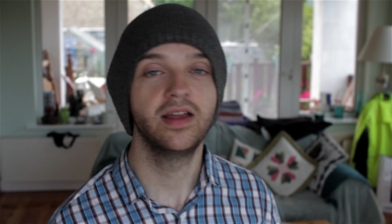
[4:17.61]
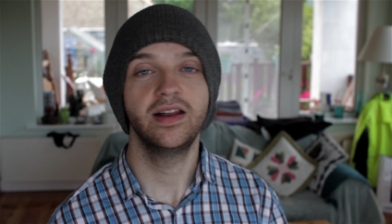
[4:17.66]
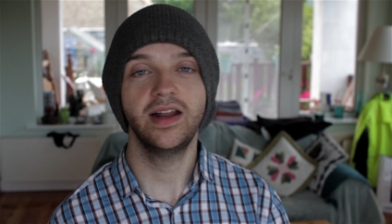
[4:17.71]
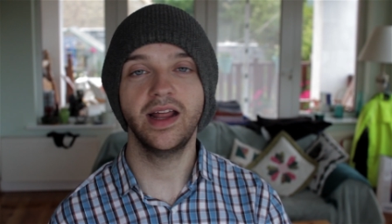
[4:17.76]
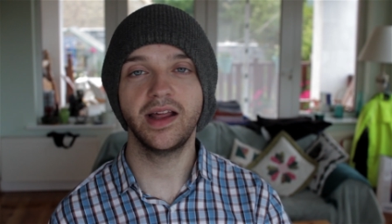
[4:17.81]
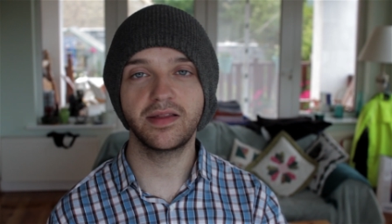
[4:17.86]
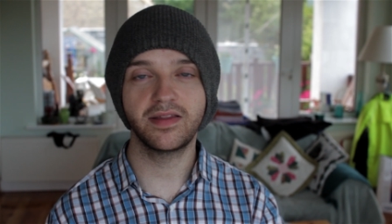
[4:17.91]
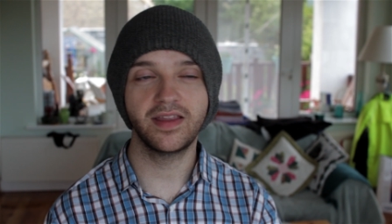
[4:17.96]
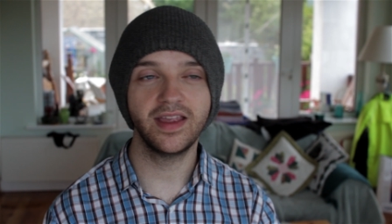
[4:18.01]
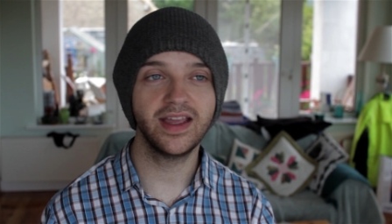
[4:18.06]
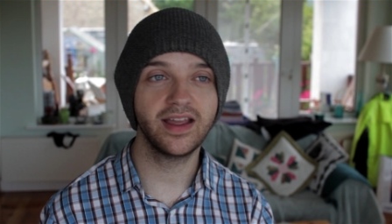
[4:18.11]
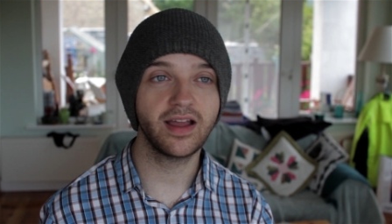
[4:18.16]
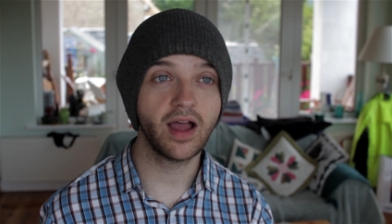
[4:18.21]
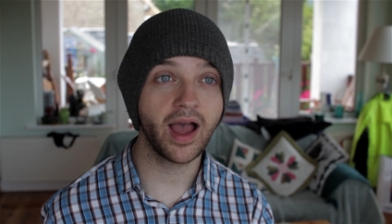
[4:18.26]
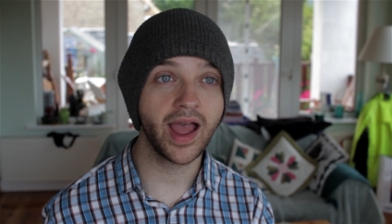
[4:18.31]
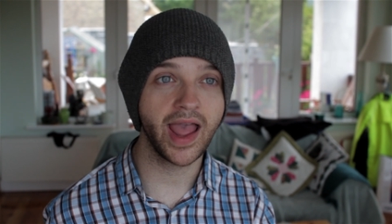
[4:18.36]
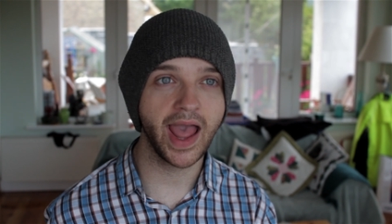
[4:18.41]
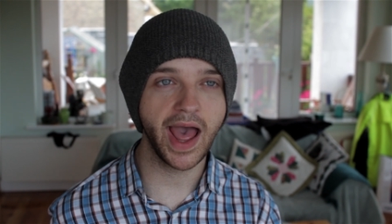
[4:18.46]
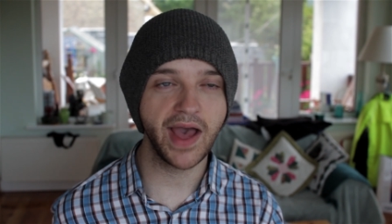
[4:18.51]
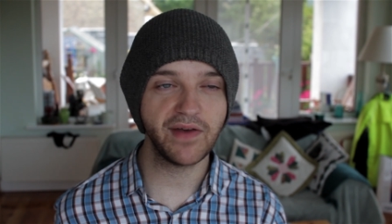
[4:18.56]
Next thing,
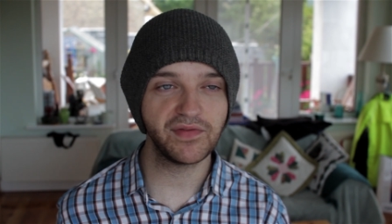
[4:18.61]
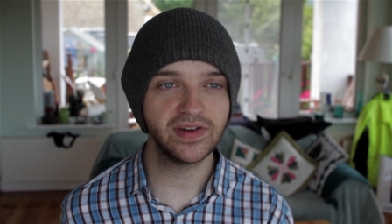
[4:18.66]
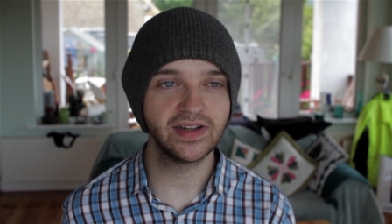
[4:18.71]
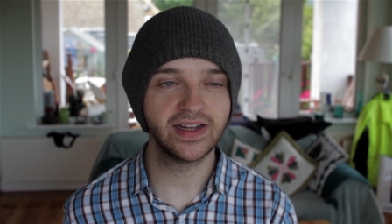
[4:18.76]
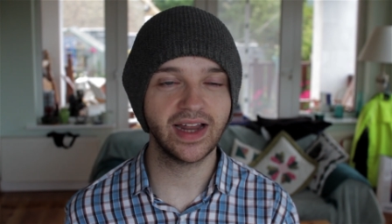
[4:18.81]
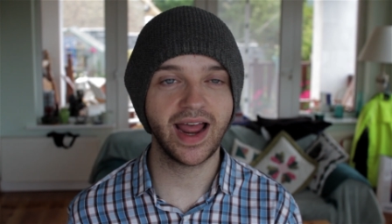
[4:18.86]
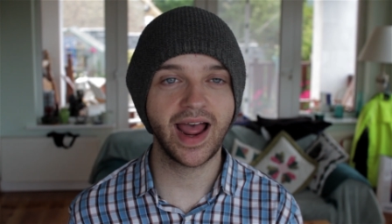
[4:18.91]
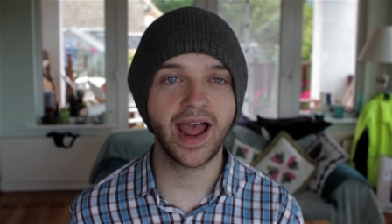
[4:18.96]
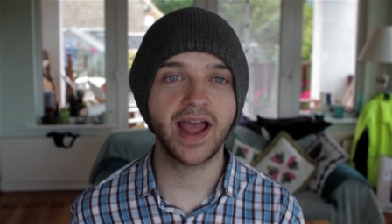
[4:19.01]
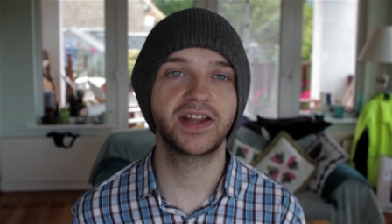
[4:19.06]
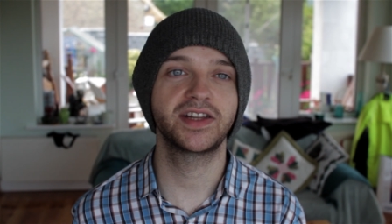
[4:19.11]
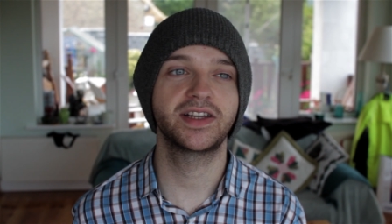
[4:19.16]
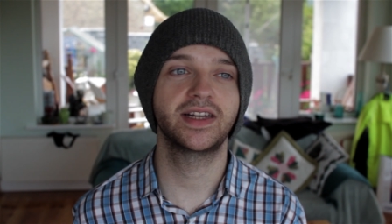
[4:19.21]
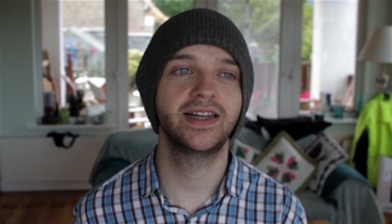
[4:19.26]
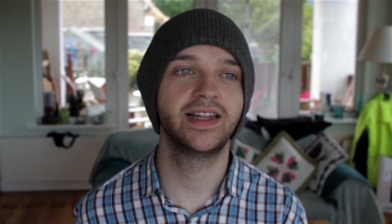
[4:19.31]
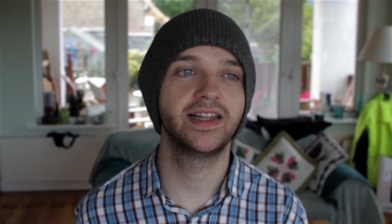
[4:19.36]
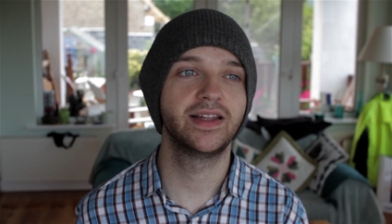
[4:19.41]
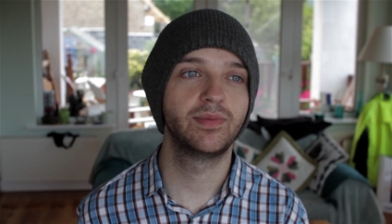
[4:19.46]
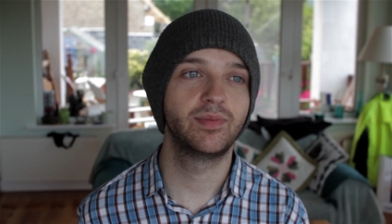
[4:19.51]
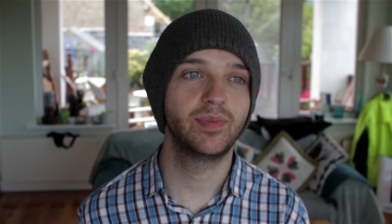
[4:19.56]
I haven't
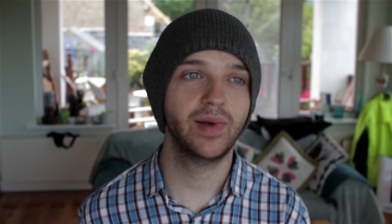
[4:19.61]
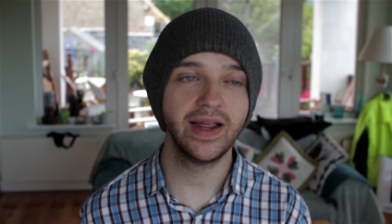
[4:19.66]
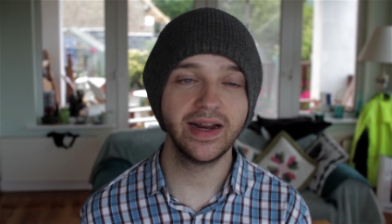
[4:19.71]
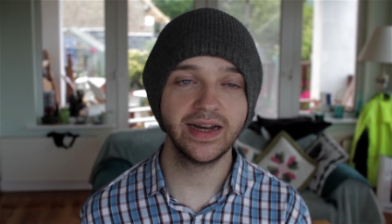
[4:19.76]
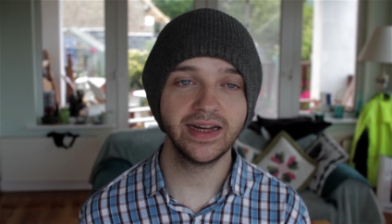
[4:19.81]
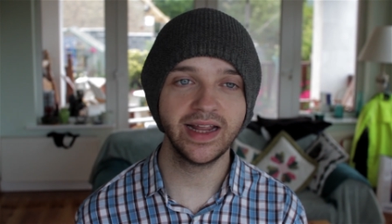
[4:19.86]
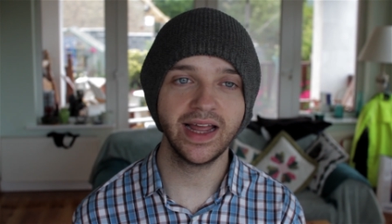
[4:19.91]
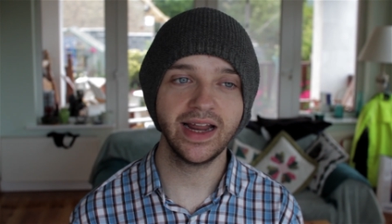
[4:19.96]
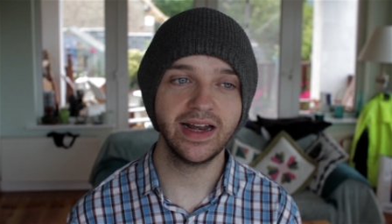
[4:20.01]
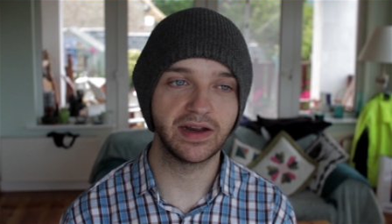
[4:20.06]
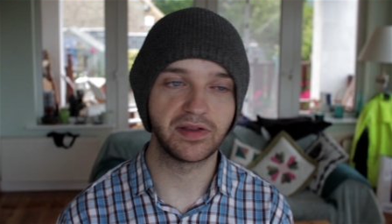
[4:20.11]
actually played it yet.